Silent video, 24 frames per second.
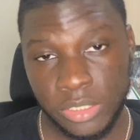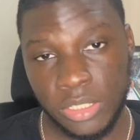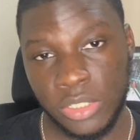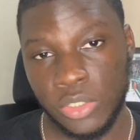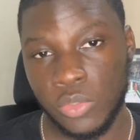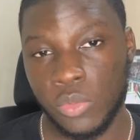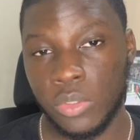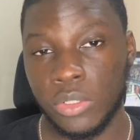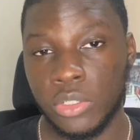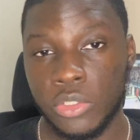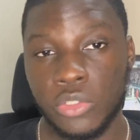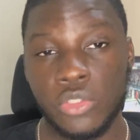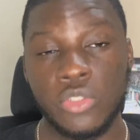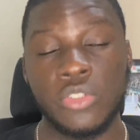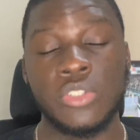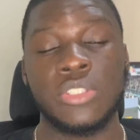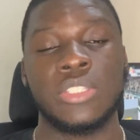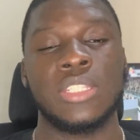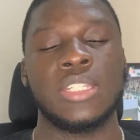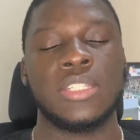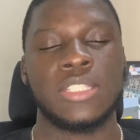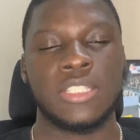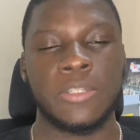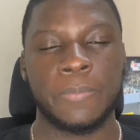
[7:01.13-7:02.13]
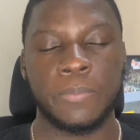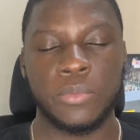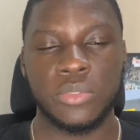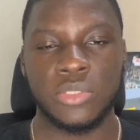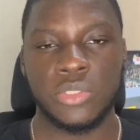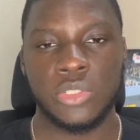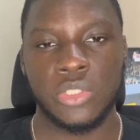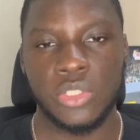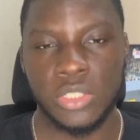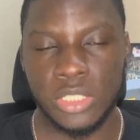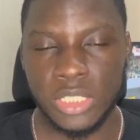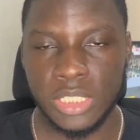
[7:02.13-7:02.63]
you want to use this
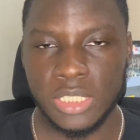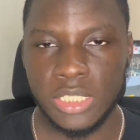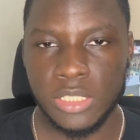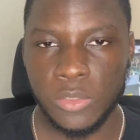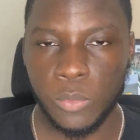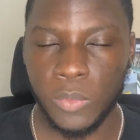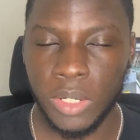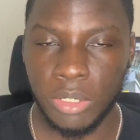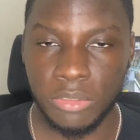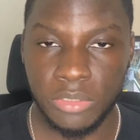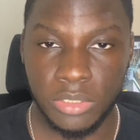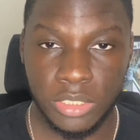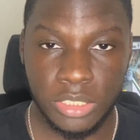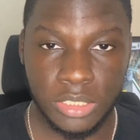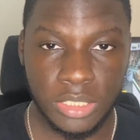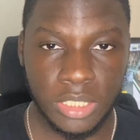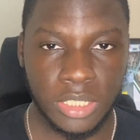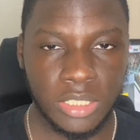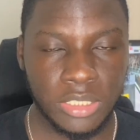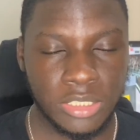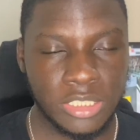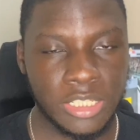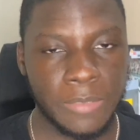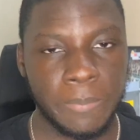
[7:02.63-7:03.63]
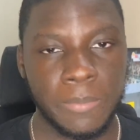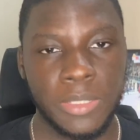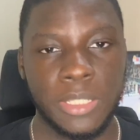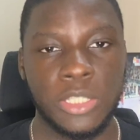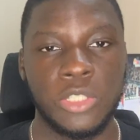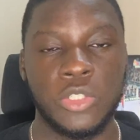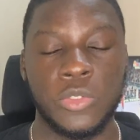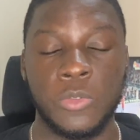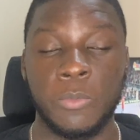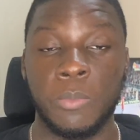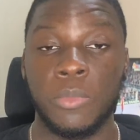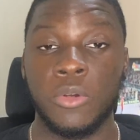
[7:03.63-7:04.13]
opportunity while you're young to make
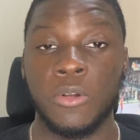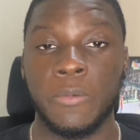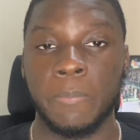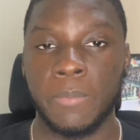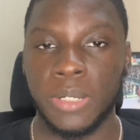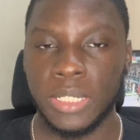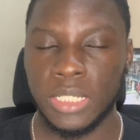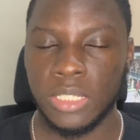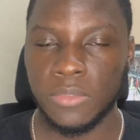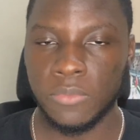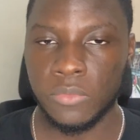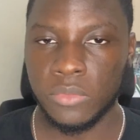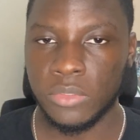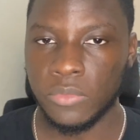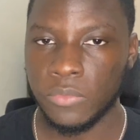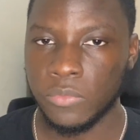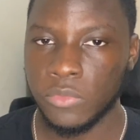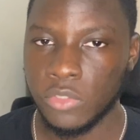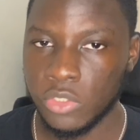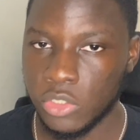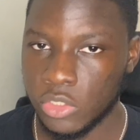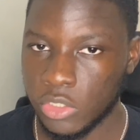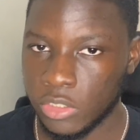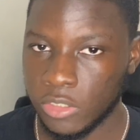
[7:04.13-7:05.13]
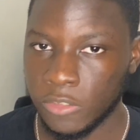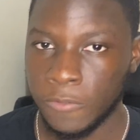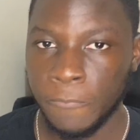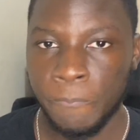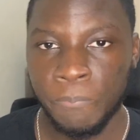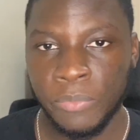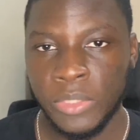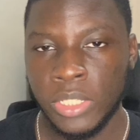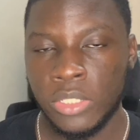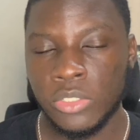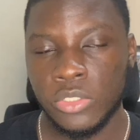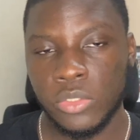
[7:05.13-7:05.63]
you more money for the future.
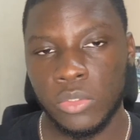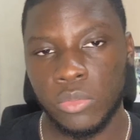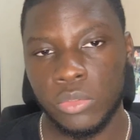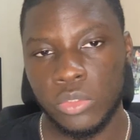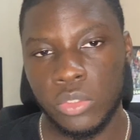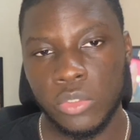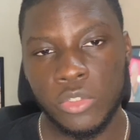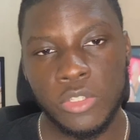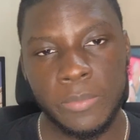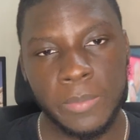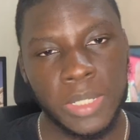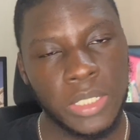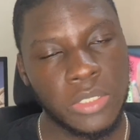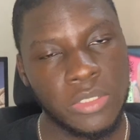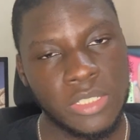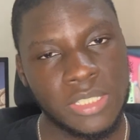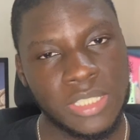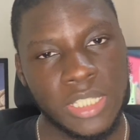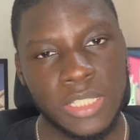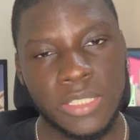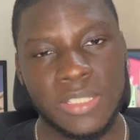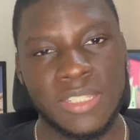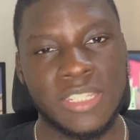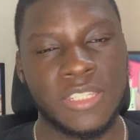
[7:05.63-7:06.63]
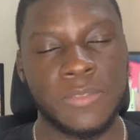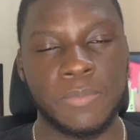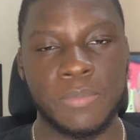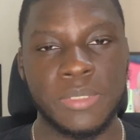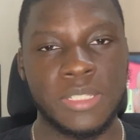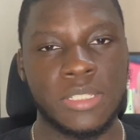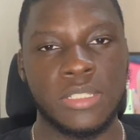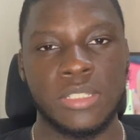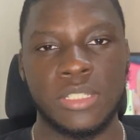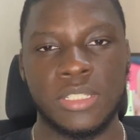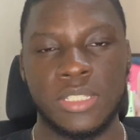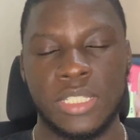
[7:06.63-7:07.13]
So although you might not stick to this
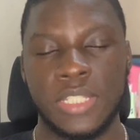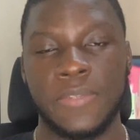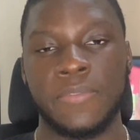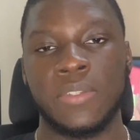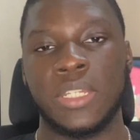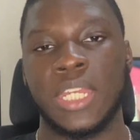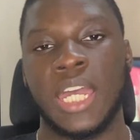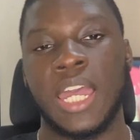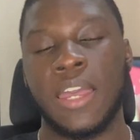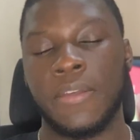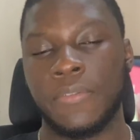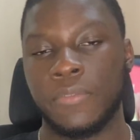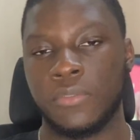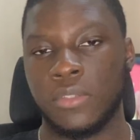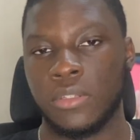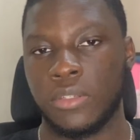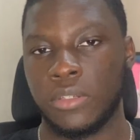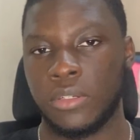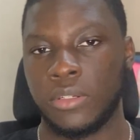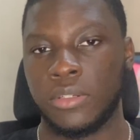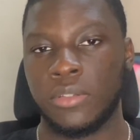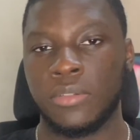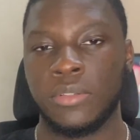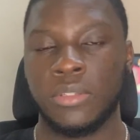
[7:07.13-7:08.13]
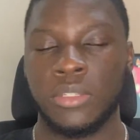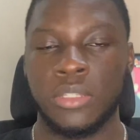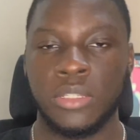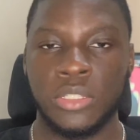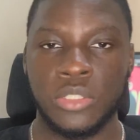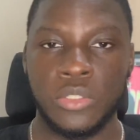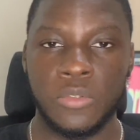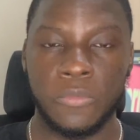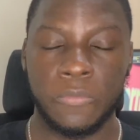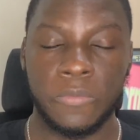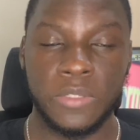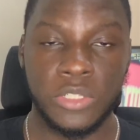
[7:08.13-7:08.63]
business even after you
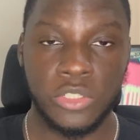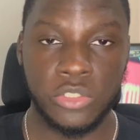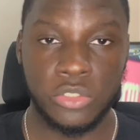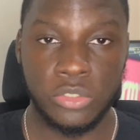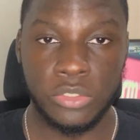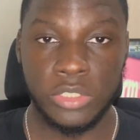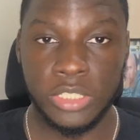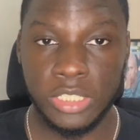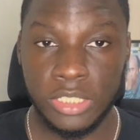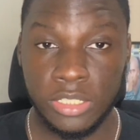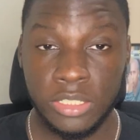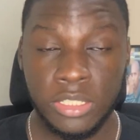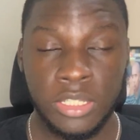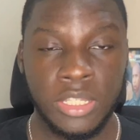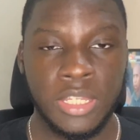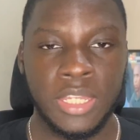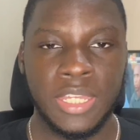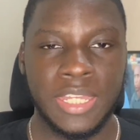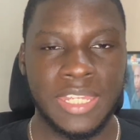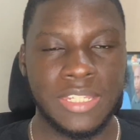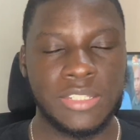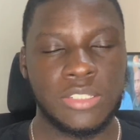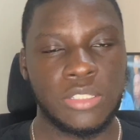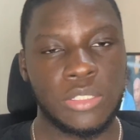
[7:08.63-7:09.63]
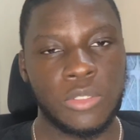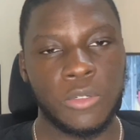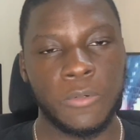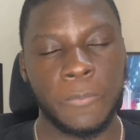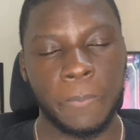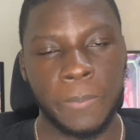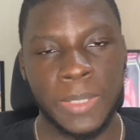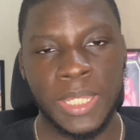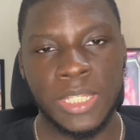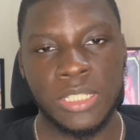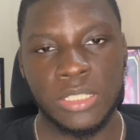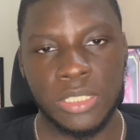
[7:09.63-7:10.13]
finish uni, it's still
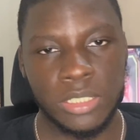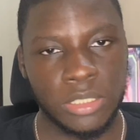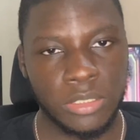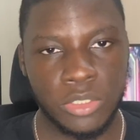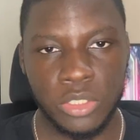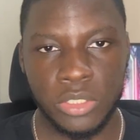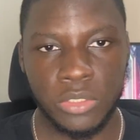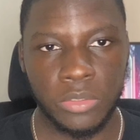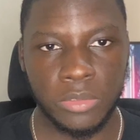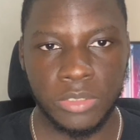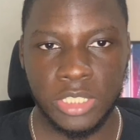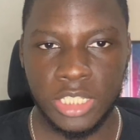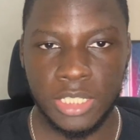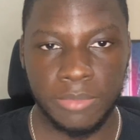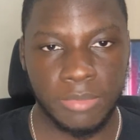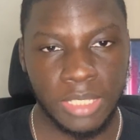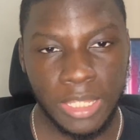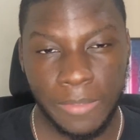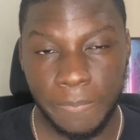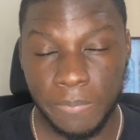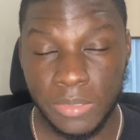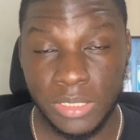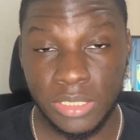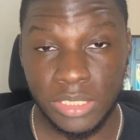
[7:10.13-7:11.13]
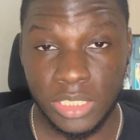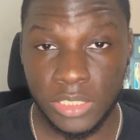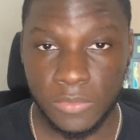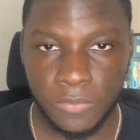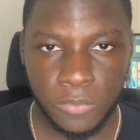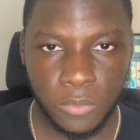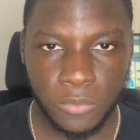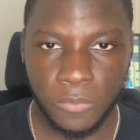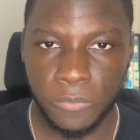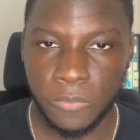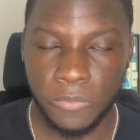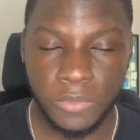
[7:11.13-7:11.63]
best to, you know, keep that business for
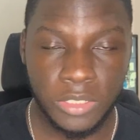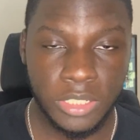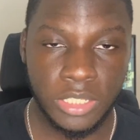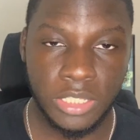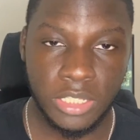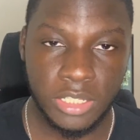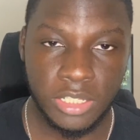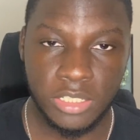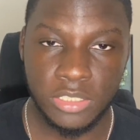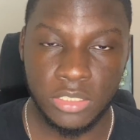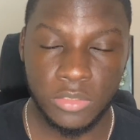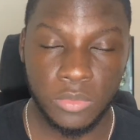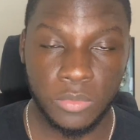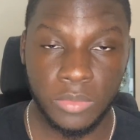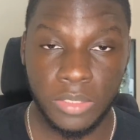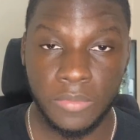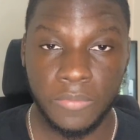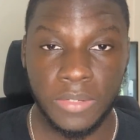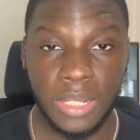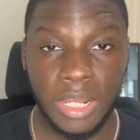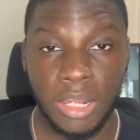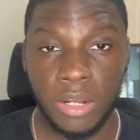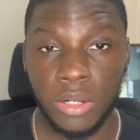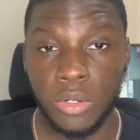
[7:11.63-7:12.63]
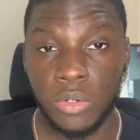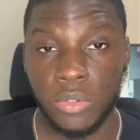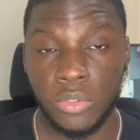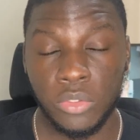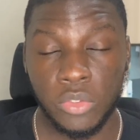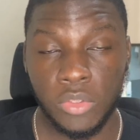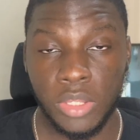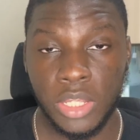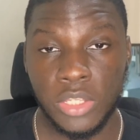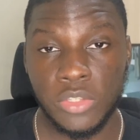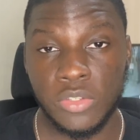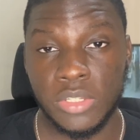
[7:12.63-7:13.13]
3 years or however how long you're
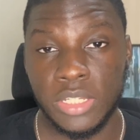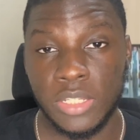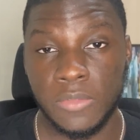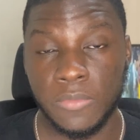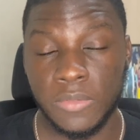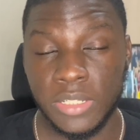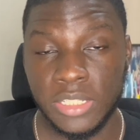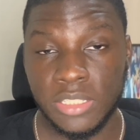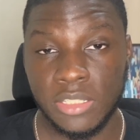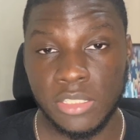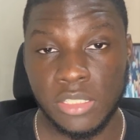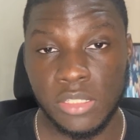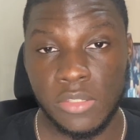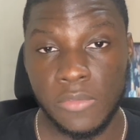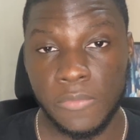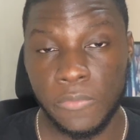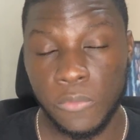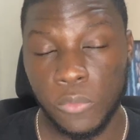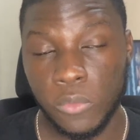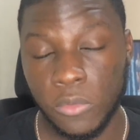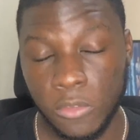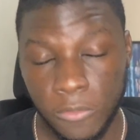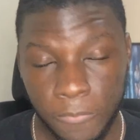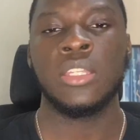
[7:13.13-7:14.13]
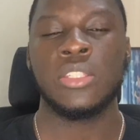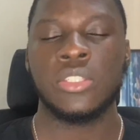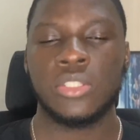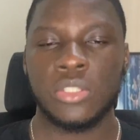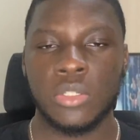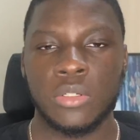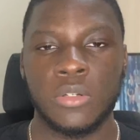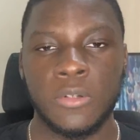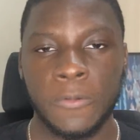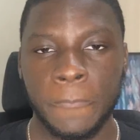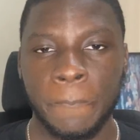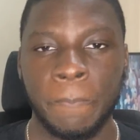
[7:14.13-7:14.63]
at university for.
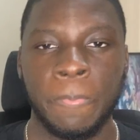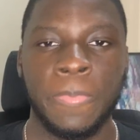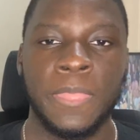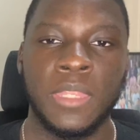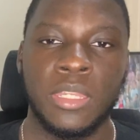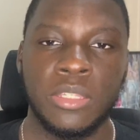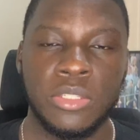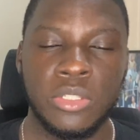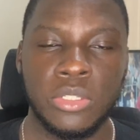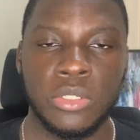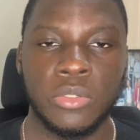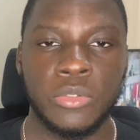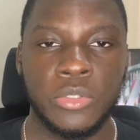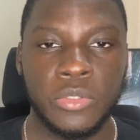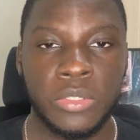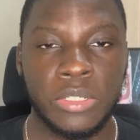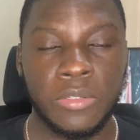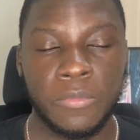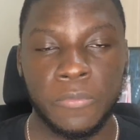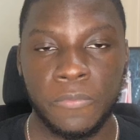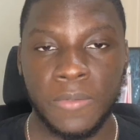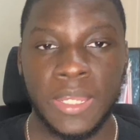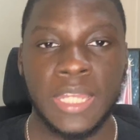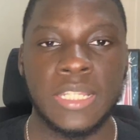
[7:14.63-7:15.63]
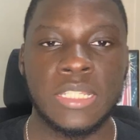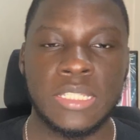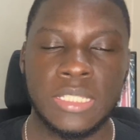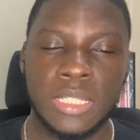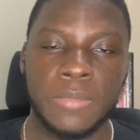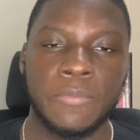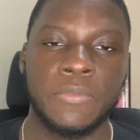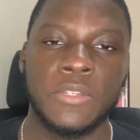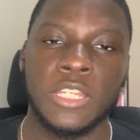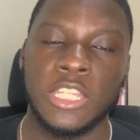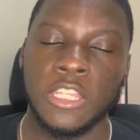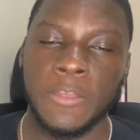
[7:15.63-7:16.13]
So, you know, you want to find something
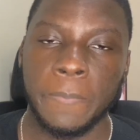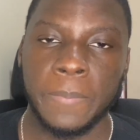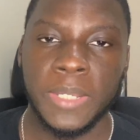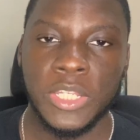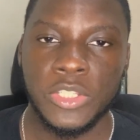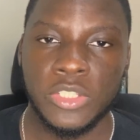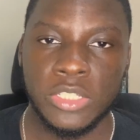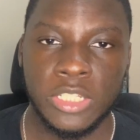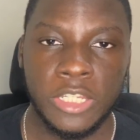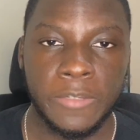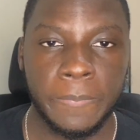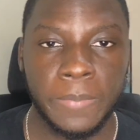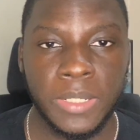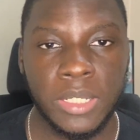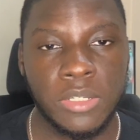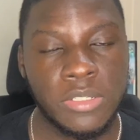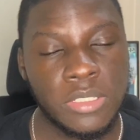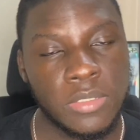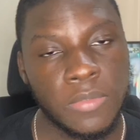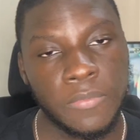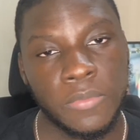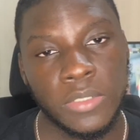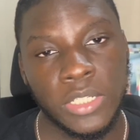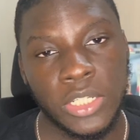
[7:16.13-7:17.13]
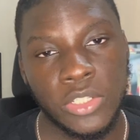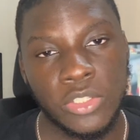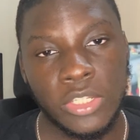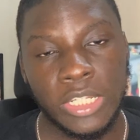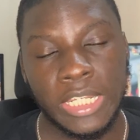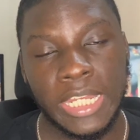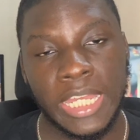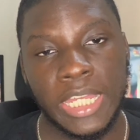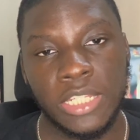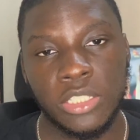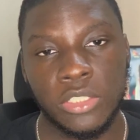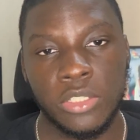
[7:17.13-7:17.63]
that you're passionate about, something that you
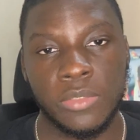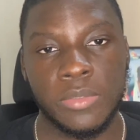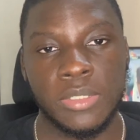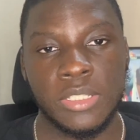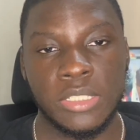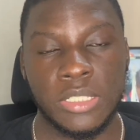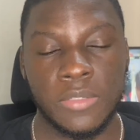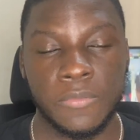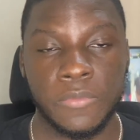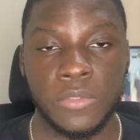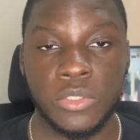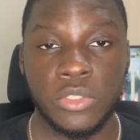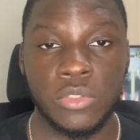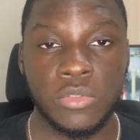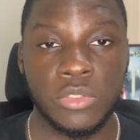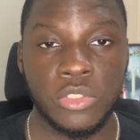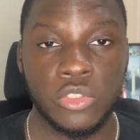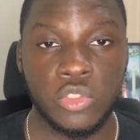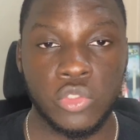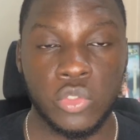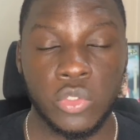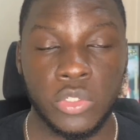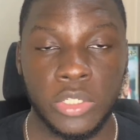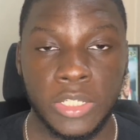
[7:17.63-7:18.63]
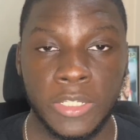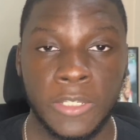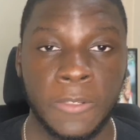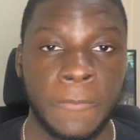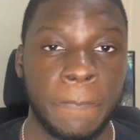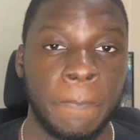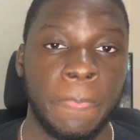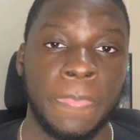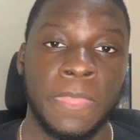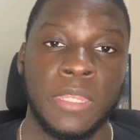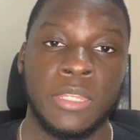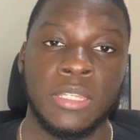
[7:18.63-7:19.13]
like doing, something you enjoy,
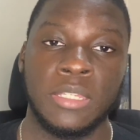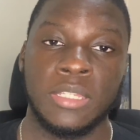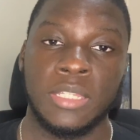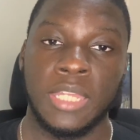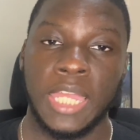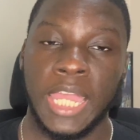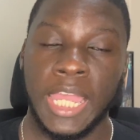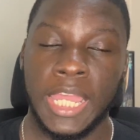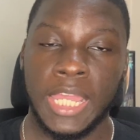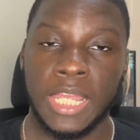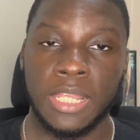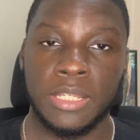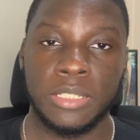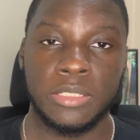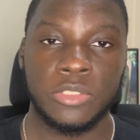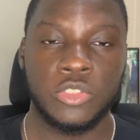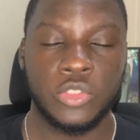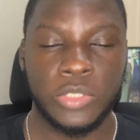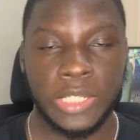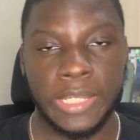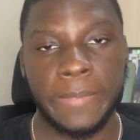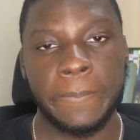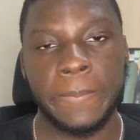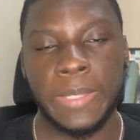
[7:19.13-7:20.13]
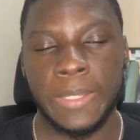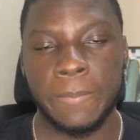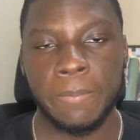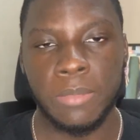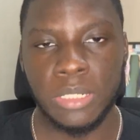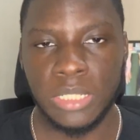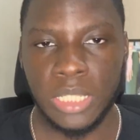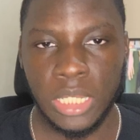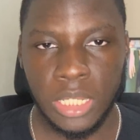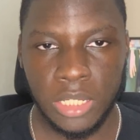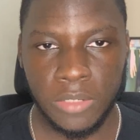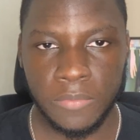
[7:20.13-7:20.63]
and try and make money
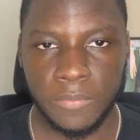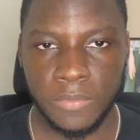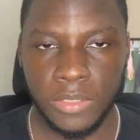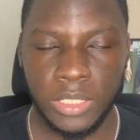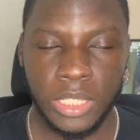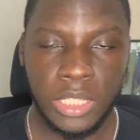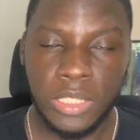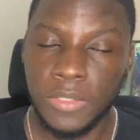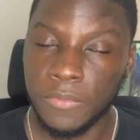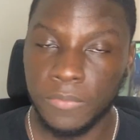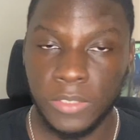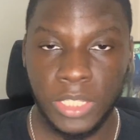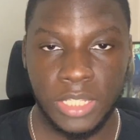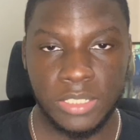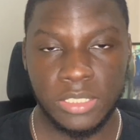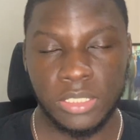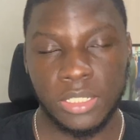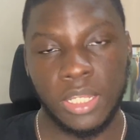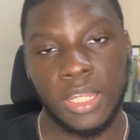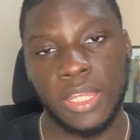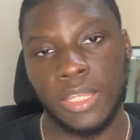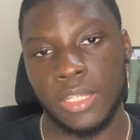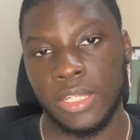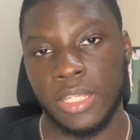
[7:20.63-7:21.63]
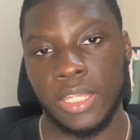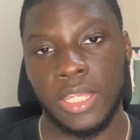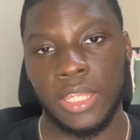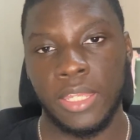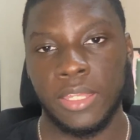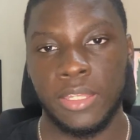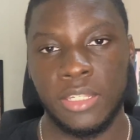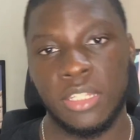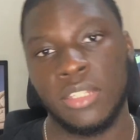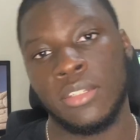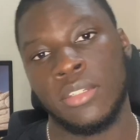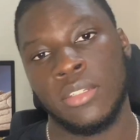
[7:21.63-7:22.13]
out of it. If that's cutting
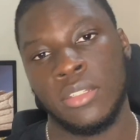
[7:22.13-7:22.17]
hair,